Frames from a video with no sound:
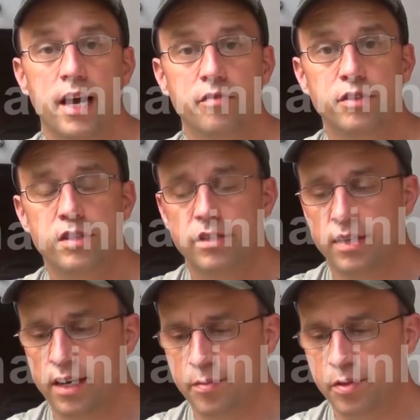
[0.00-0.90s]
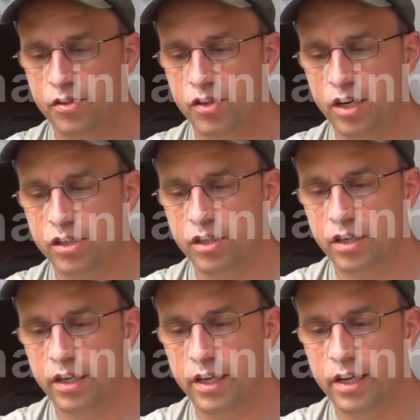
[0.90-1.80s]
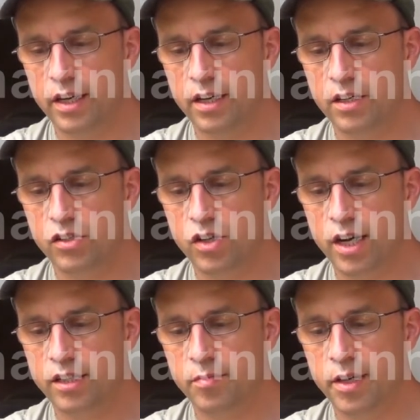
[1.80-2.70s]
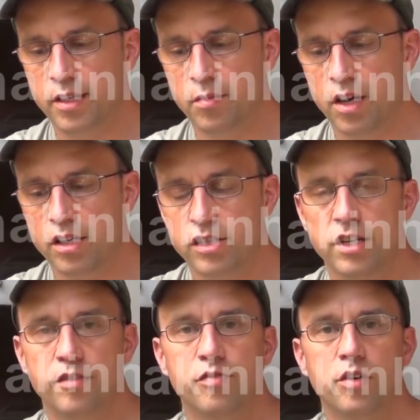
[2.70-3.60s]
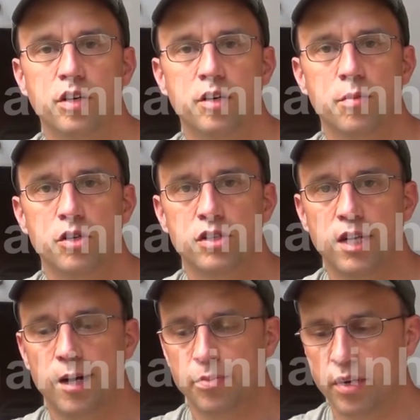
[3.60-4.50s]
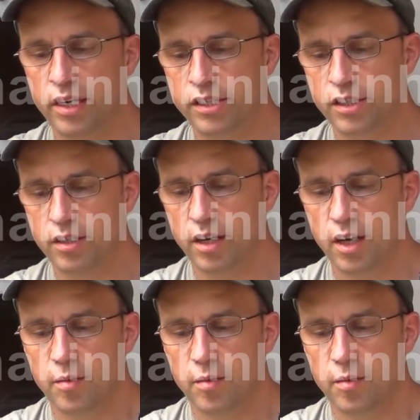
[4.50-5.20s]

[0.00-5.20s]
I have with this type of structure is trying to make them large enough for a commercial operation.